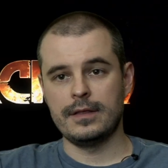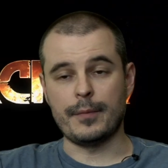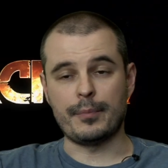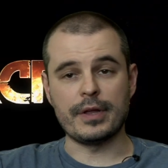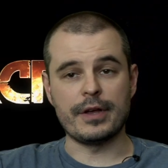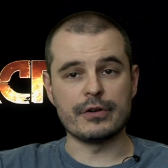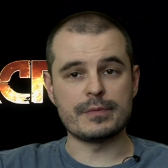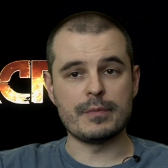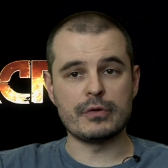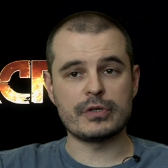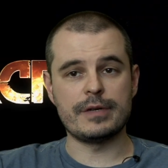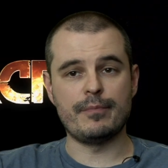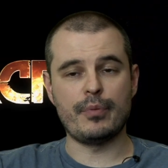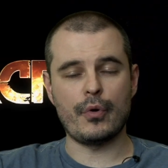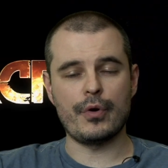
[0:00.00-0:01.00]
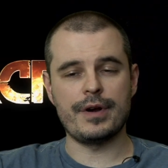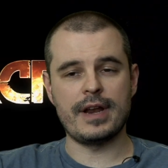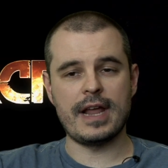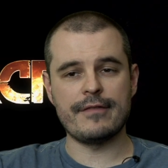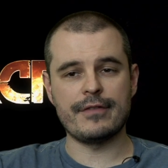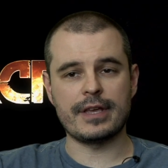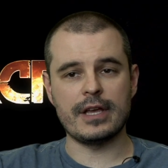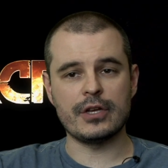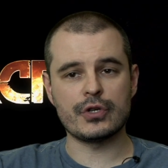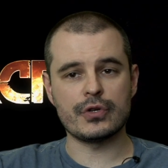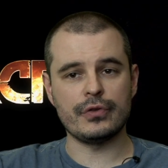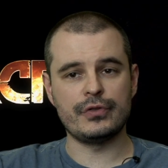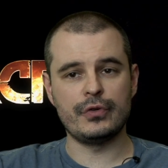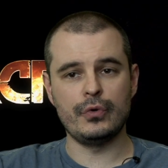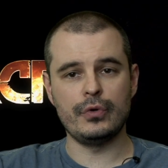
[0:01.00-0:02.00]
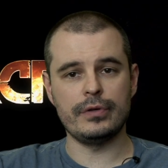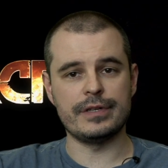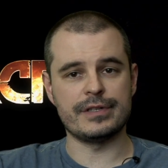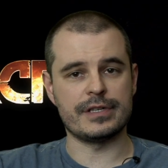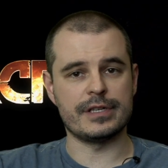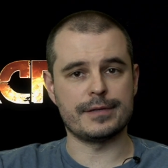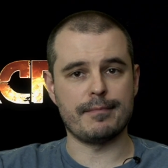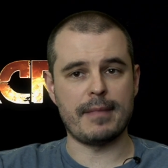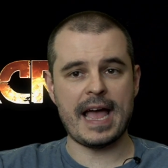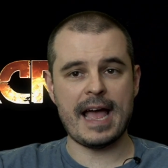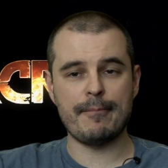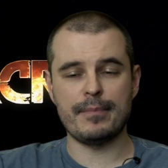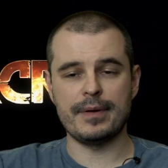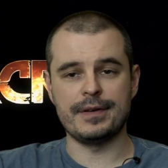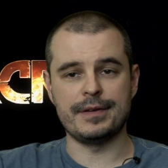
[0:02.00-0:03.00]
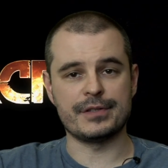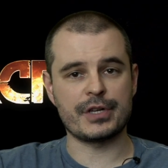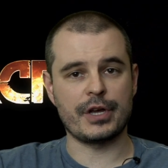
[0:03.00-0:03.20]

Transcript: The player's most important navigational tool is his map and his